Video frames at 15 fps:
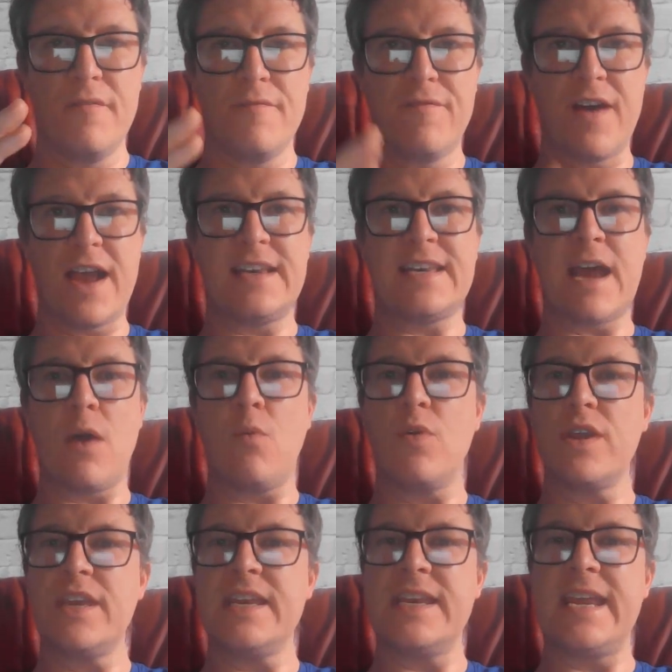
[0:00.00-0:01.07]
Find out
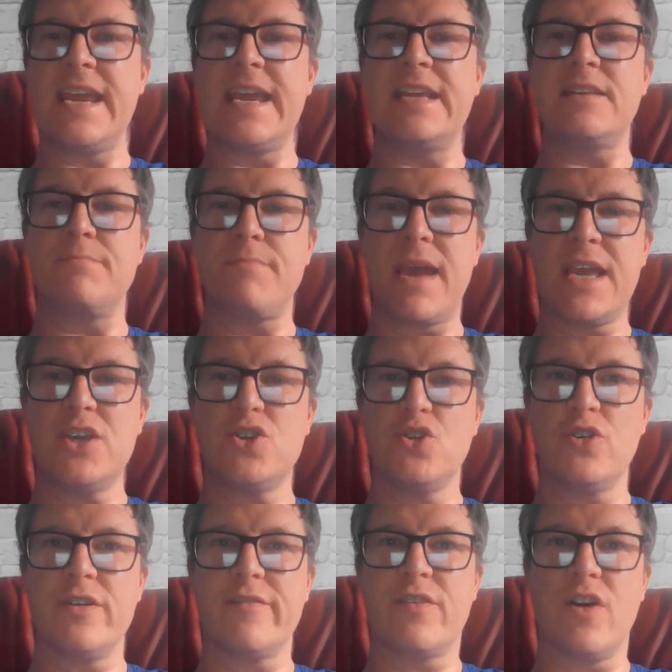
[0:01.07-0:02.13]
what you need and make
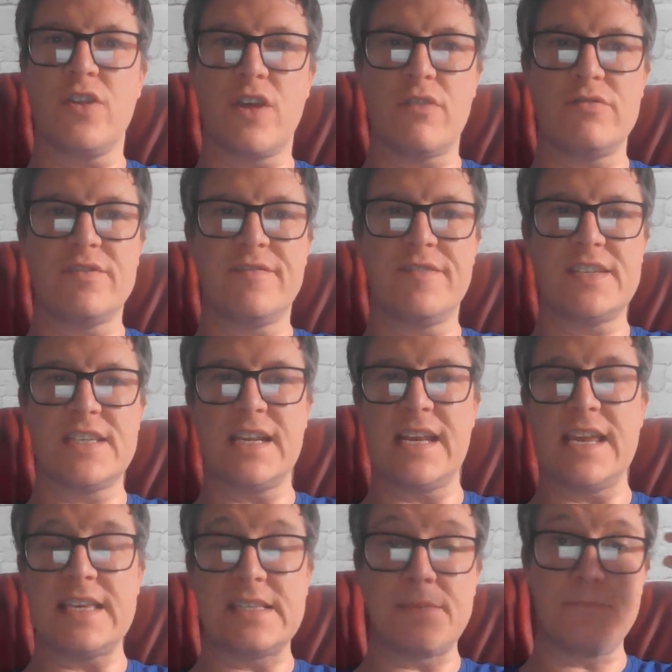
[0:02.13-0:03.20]
sure you've got those
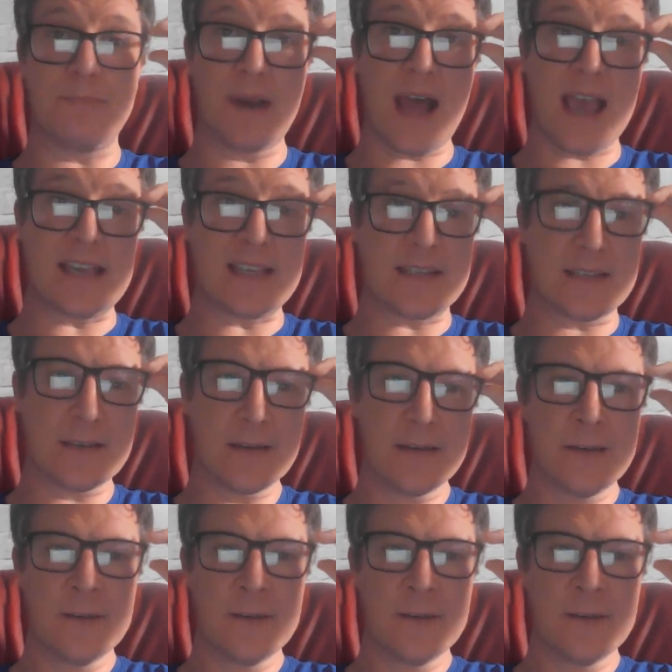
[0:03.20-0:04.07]
facilities in place.